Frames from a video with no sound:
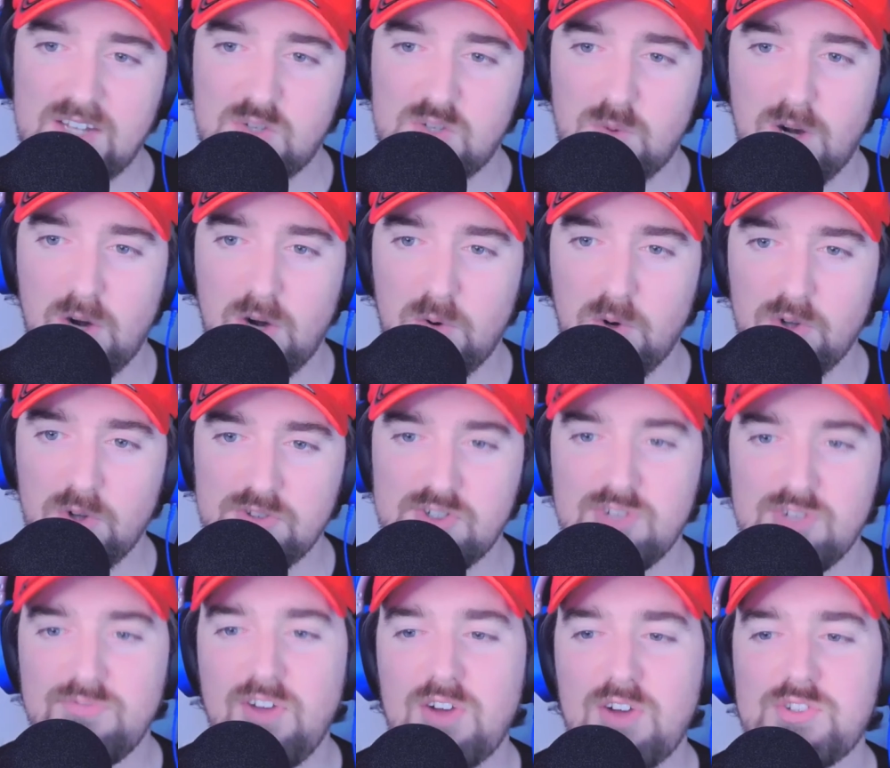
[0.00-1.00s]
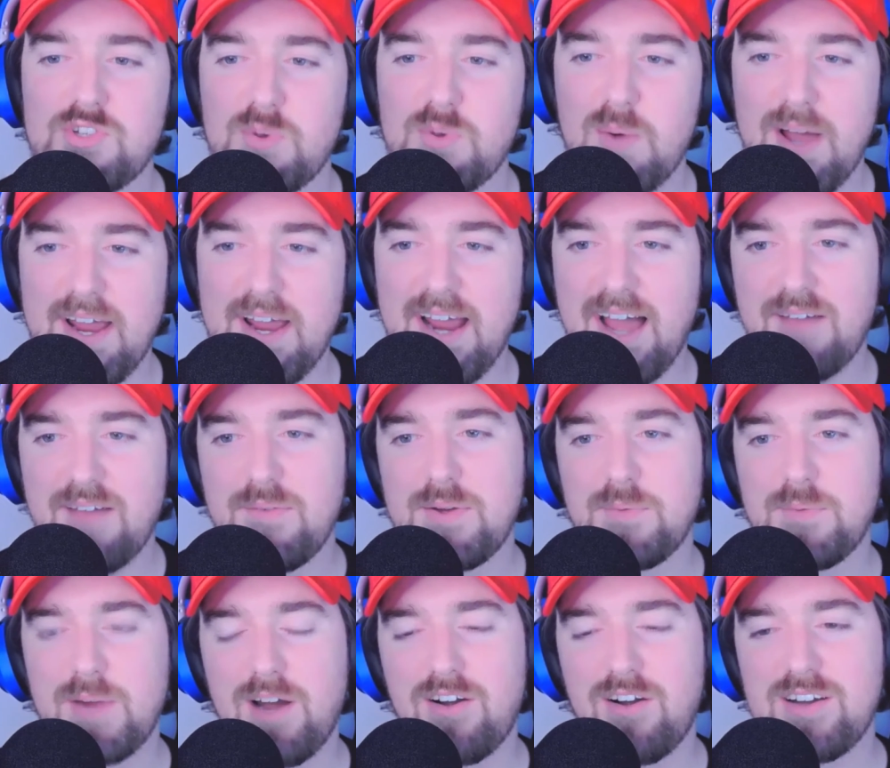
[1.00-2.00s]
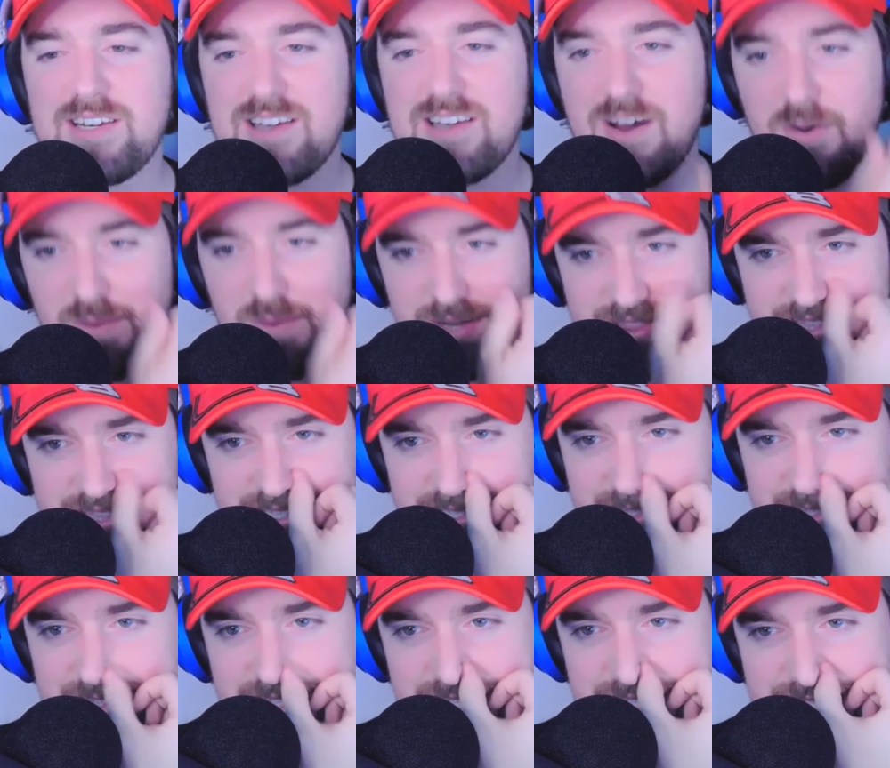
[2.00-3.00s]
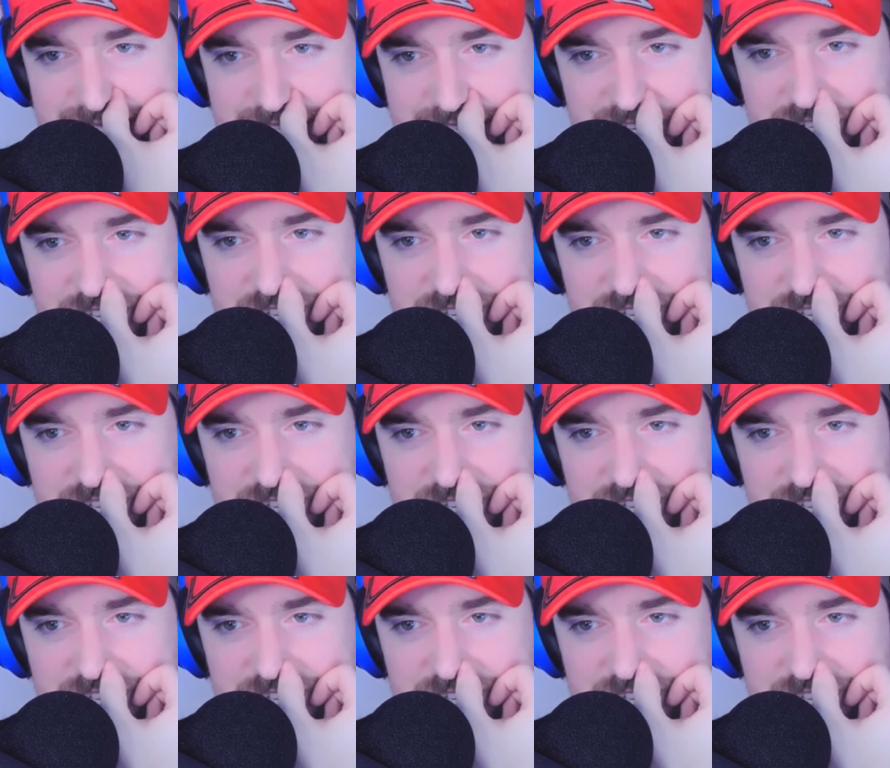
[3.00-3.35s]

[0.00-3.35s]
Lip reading: where I'll roll. 2 votes away. I mean, we already know what the decision